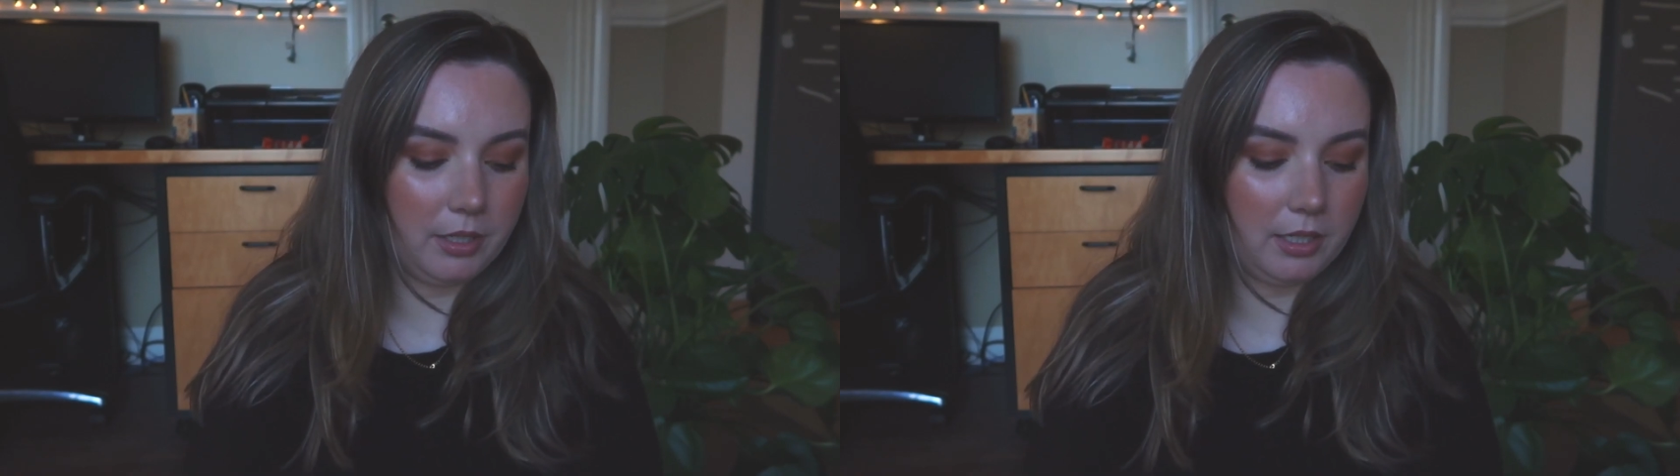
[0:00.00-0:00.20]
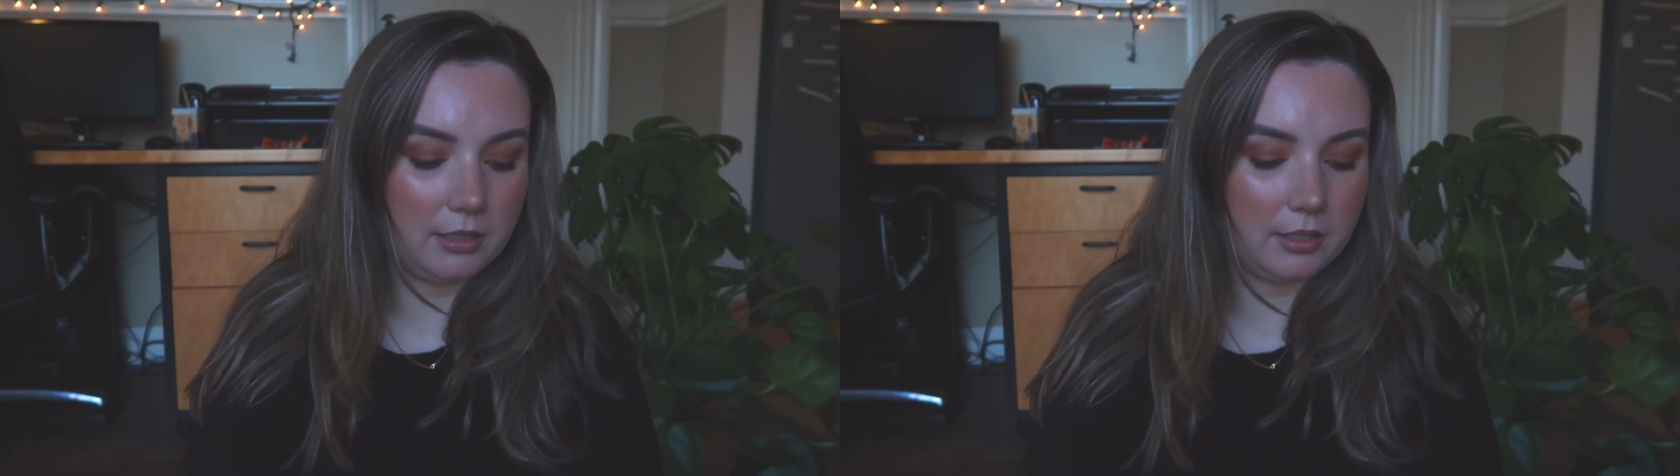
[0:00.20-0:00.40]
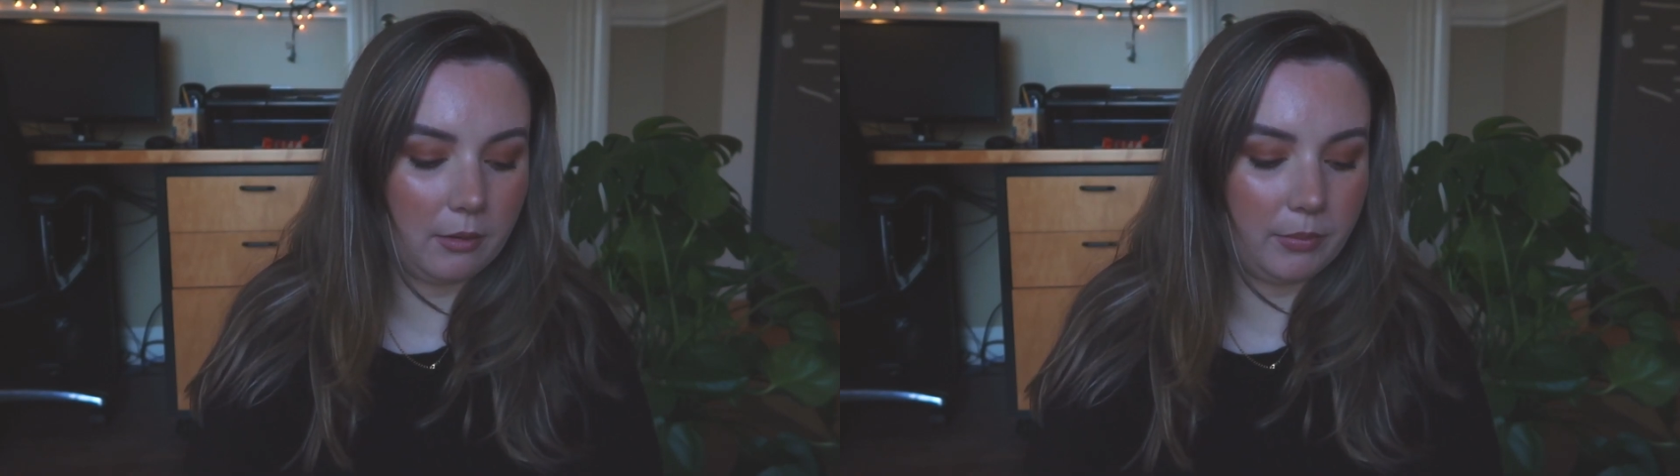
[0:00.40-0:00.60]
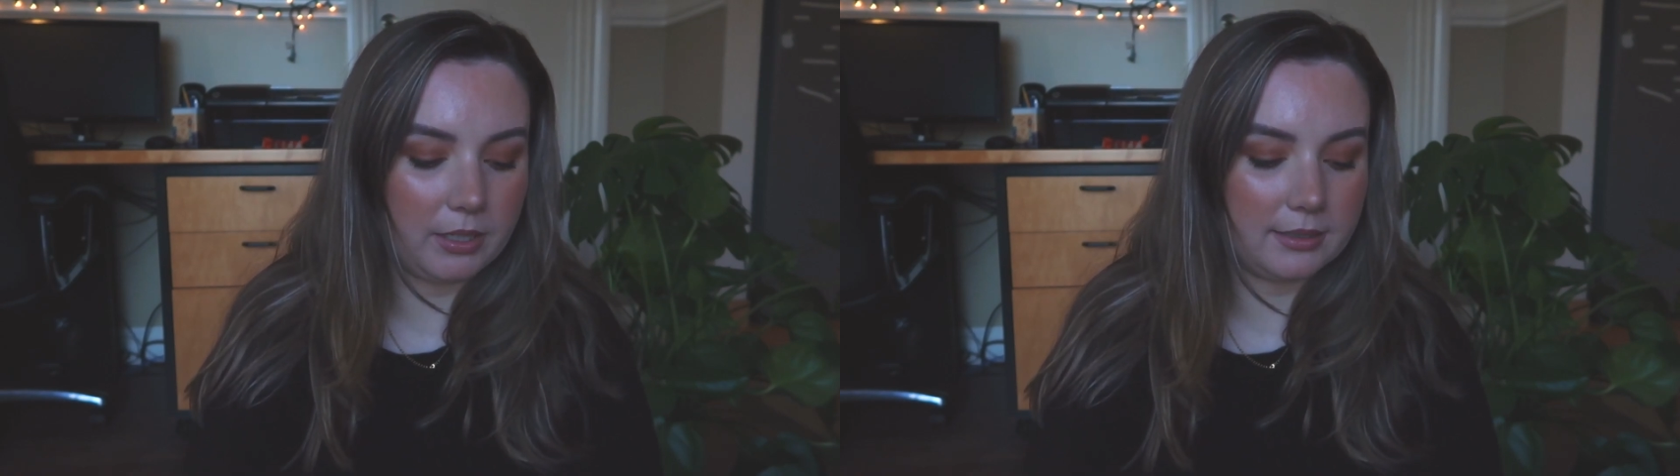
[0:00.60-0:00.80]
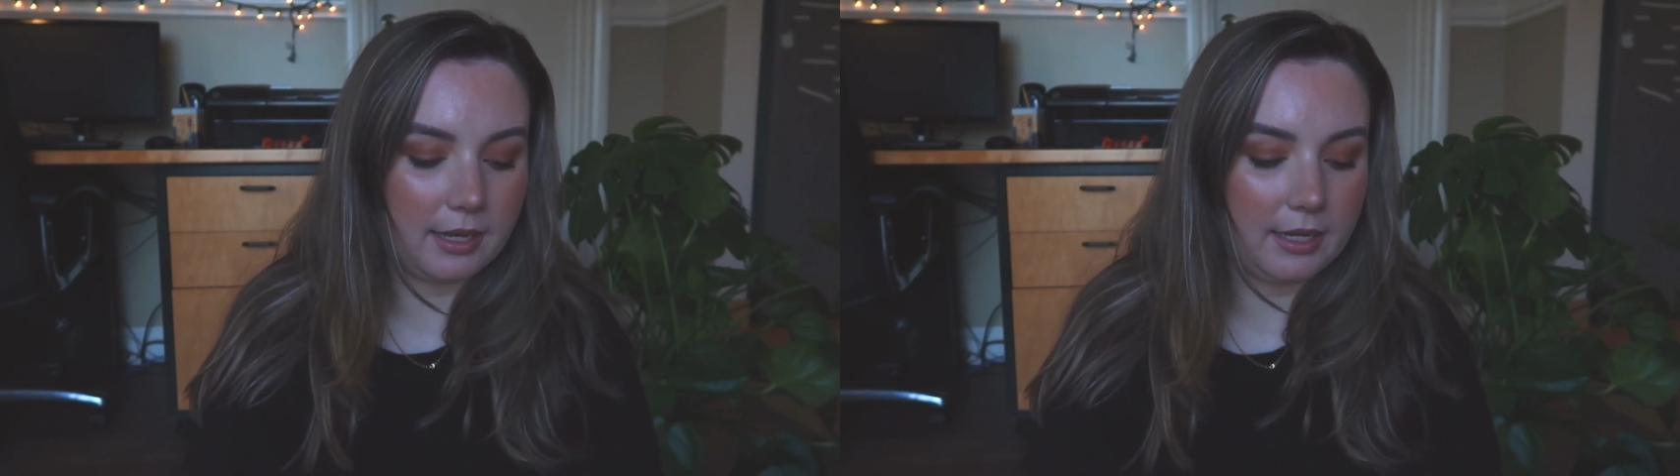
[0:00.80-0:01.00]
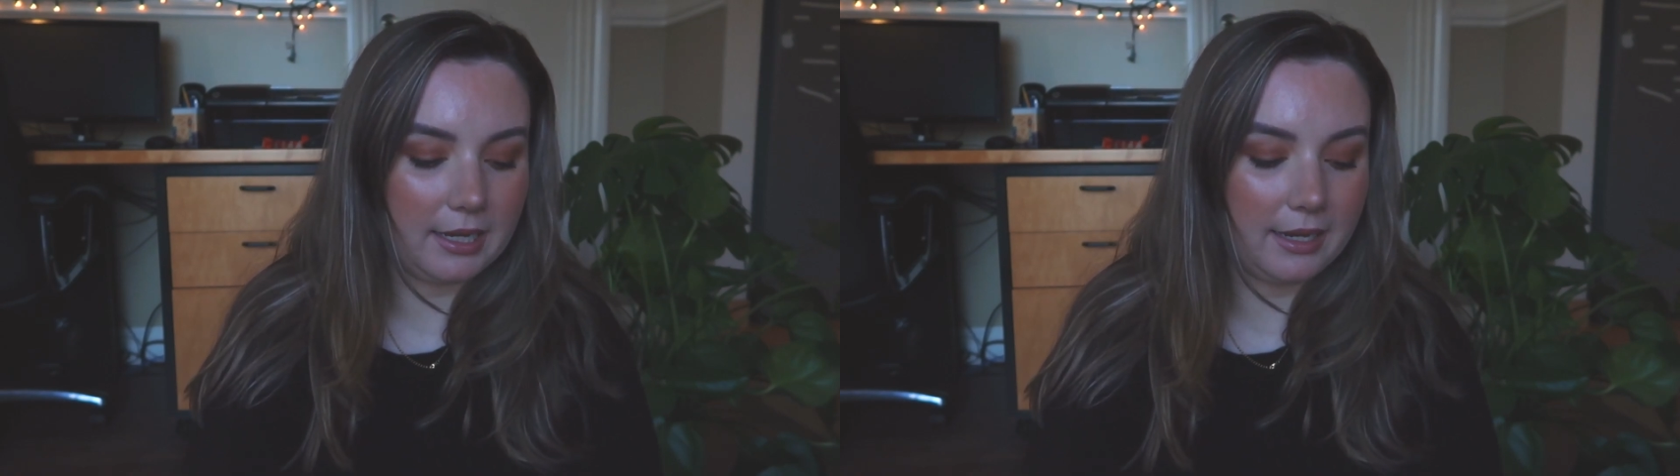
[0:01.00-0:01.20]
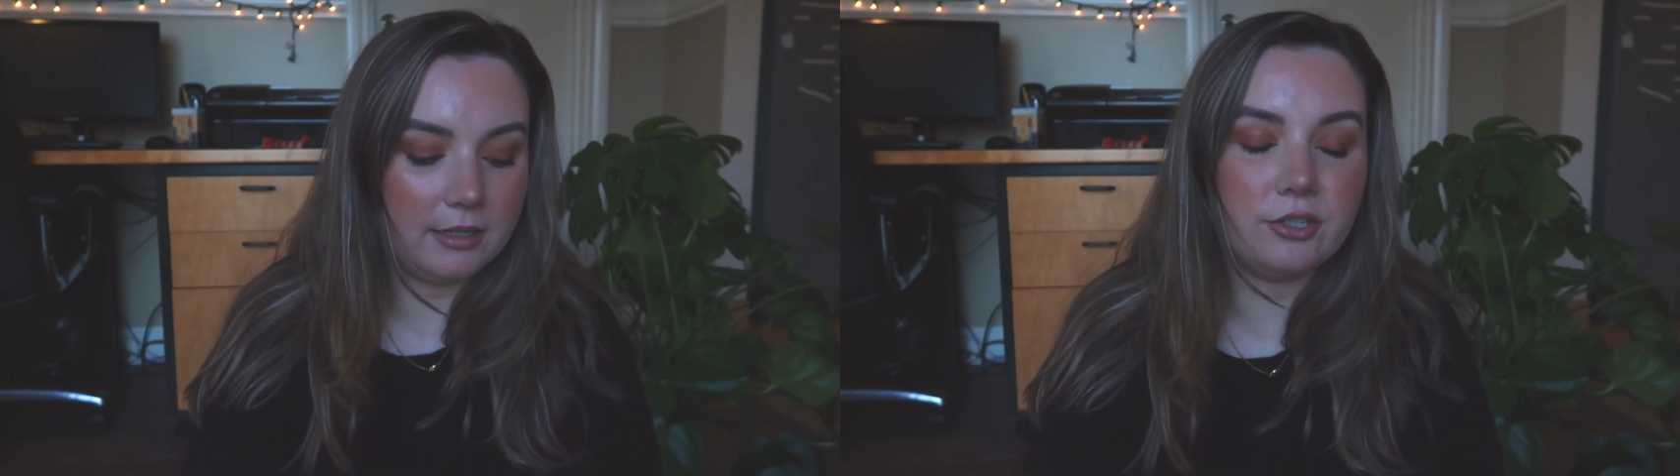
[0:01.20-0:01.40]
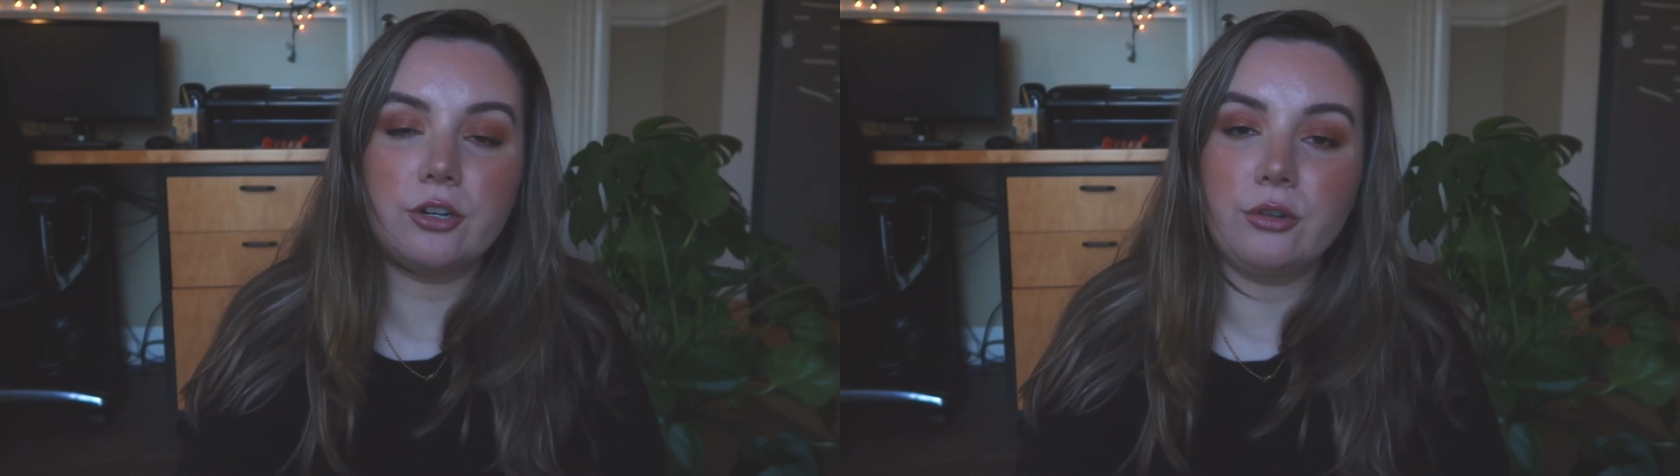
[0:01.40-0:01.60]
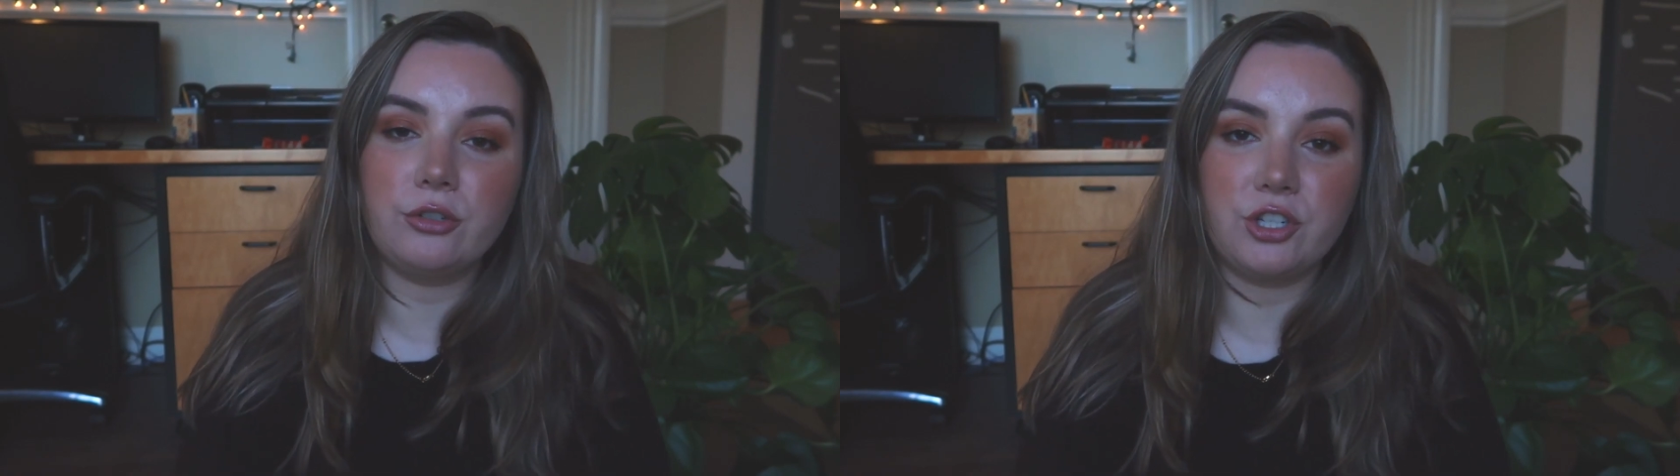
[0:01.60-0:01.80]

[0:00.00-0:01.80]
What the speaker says: be topics like internal